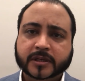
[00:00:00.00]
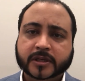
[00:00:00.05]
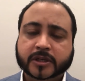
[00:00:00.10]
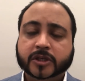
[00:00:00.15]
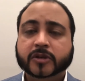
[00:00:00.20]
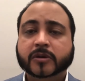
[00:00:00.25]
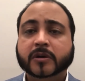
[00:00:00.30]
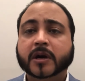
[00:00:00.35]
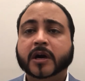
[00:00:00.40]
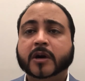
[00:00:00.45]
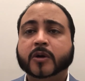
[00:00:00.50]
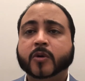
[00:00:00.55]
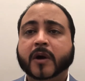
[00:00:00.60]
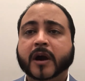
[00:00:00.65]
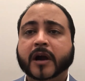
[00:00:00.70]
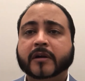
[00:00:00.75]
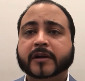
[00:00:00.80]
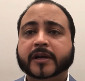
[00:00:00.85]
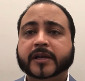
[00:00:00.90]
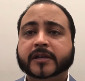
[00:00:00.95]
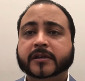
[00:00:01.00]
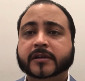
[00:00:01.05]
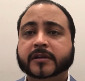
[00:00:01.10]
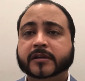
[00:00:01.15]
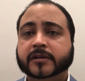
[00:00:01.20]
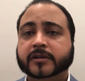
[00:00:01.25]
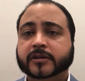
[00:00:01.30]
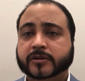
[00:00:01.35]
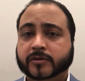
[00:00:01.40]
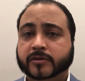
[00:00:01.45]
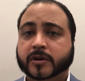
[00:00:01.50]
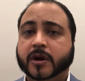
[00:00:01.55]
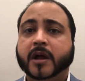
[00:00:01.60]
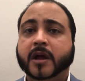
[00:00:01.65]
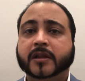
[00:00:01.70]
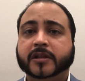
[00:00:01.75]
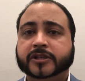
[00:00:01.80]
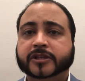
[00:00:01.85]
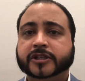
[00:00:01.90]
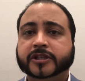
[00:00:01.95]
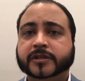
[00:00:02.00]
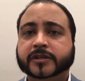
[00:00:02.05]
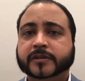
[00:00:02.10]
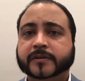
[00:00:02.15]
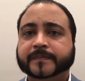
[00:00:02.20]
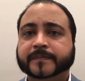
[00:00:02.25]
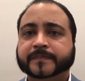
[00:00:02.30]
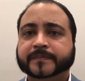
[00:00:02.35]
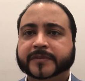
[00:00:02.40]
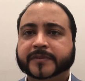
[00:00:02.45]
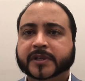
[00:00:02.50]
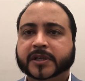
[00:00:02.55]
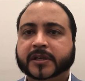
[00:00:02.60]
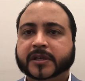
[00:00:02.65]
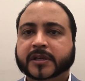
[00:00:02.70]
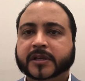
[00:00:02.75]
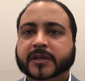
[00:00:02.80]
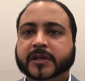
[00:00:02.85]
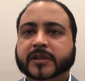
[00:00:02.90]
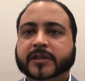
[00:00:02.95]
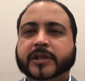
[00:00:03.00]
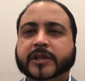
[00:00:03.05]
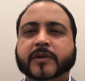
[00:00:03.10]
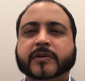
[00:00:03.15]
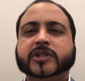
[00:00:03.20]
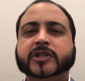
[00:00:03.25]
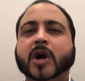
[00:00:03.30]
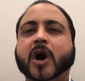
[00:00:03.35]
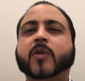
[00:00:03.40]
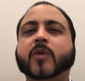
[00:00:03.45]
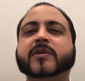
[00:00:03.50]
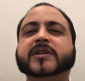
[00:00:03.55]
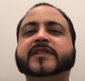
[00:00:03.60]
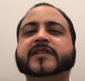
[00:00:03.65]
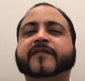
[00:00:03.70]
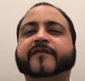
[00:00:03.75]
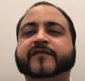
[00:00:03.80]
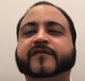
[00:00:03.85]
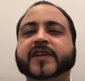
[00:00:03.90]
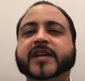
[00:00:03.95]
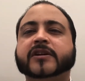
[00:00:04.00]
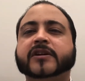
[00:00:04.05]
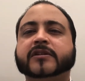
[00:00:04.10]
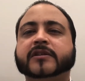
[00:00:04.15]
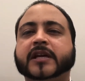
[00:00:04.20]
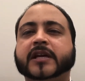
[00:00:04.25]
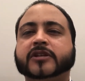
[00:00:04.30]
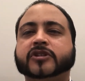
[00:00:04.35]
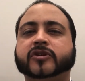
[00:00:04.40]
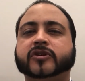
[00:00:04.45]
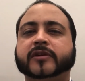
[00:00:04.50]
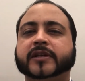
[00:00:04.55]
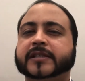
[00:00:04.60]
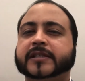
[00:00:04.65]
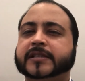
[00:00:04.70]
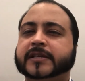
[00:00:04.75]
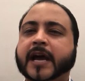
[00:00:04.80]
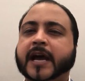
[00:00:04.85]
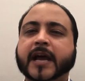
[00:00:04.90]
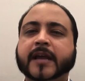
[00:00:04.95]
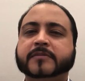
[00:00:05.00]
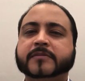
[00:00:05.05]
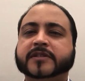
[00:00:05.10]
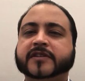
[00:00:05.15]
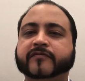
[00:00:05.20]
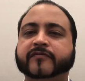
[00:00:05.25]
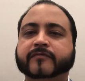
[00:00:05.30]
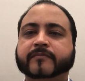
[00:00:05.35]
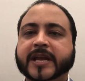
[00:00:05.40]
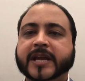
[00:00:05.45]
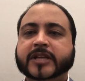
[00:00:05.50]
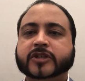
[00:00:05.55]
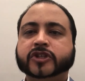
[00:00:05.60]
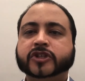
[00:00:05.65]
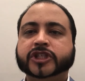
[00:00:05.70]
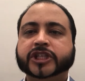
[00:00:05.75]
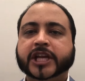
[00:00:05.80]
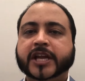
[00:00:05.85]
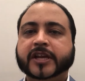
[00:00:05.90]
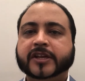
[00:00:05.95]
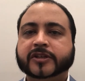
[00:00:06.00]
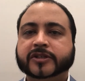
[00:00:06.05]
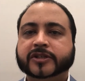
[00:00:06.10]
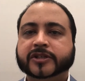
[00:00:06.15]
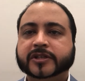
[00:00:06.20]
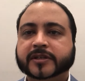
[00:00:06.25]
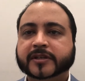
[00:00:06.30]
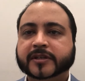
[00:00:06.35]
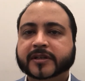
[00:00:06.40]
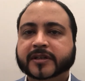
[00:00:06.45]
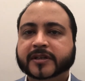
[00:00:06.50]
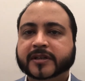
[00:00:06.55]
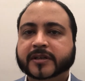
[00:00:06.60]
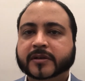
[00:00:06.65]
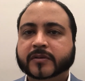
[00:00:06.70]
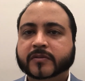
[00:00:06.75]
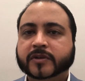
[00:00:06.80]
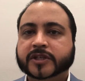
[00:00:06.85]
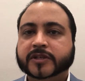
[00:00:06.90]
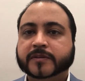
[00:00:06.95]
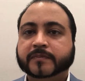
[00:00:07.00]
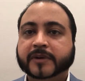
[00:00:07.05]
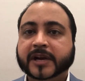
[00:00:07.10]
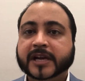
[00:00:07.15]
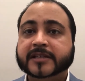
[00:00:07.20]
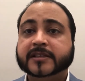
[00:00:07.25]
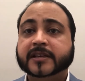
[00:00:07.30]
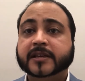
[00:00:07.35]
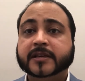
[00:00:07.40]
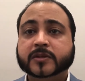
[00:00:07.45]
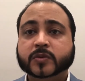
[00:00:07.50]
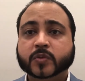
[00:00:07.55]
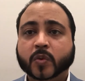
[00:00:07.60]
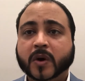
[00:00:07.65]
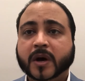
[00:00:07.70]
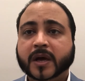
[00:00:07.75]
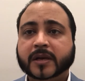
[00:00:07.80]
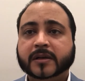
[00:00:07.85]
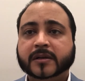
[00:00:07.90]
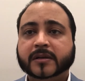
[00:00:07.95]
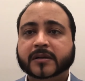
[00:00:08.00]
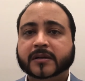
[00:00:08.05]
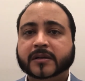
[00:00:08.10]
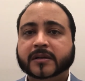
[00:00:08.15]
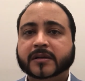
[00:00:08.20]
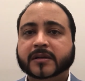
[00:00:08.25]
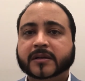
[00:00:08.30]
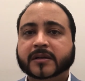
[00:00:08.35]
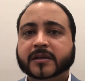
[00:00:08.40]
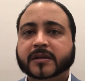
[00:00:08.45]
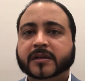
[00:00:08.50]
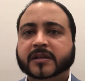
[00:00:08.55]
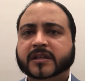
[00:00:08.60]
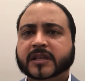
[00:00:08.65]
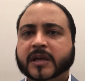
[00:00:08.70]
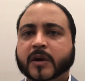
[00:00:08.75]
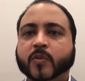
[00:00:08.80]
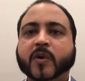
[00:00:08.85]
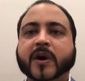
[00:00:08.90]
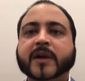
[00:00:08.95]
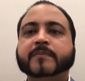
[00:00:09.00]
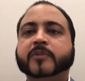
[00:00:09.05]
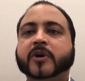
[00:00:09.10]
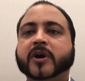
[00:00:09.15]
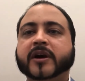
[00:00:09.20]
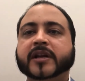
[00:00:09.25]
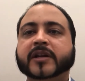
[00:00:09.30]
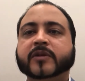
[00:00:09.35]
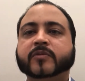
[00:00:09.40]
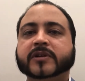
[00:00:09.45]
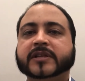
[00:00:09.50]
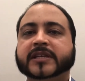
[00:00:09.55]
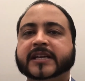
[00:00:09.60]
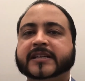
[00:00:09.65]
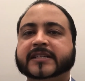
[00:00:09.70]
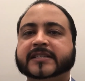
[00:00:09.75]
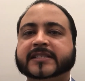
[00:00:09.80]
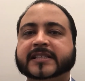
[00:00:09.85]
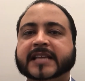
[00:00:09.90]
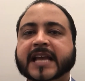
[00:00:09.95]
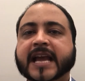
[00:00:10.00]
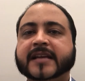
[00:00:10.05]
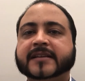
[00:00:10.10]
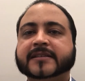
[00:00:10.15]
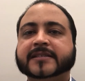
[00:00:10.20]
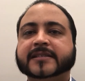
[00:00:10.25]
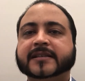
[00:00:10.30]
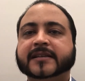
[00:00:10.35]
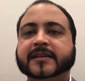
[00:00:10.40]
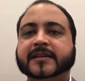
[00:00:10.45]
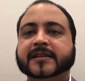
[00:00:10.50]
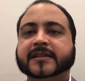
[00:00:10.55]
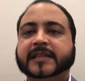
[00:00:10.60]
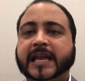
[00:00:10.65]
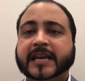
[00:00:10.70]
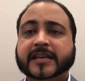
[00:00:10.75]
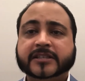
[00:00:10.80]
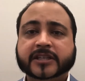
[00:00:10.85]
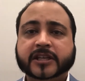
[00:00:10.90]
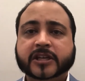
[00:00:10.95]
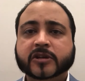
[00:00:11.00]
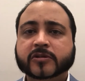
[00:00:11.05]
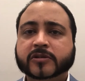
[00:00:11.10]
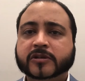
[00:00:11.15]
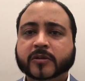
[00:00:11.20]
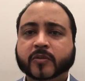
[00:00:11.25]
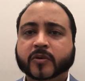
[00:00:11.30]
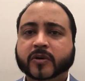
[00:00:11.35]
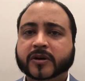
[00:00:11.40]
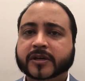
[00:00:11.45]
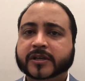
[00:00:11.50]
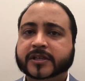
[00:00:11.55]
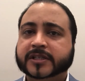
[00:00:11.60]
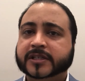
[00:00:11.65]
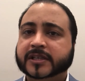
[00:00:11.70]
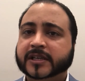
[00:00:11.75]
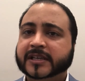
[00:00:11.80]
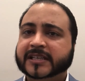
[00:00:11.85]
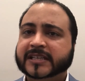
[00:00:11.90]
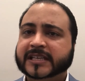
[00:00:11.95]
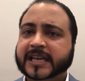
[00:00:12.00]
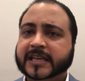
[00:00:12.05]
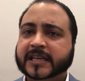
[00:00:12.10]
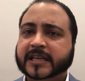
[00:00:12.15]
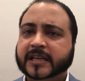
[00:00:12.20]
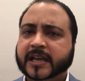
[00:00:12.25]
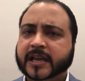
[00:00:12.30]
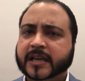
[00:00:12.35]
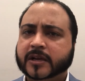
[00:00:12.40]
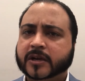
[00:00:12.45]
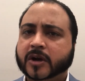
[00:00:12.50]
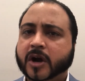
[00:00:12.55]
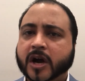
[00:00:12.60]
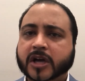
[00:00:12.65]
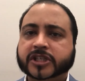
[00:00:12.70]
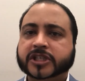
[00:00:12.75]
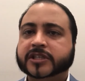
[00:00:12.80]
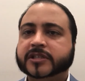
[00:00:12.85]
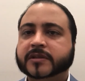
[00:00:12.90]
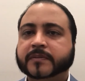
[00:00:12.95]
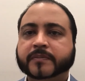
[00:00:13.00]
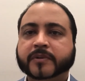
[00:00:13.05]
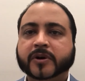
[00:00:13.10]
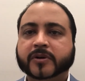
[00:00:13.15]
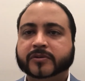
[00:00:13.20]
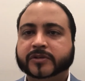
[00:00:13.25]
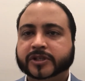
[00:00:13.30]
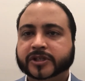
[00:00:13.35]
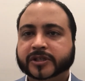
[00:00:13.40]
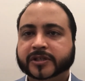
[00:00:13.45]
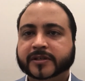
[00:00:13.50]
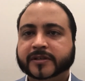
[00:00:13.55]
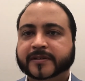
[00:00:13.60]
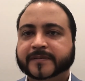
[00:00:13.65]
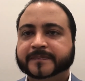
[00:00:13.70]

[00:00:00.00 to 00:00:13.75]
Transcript: to acquiring new knowledge. There is always a fear that during times of major change, which Brexit is one, that one party will take a stance that is skewed towards taking a cautious approach.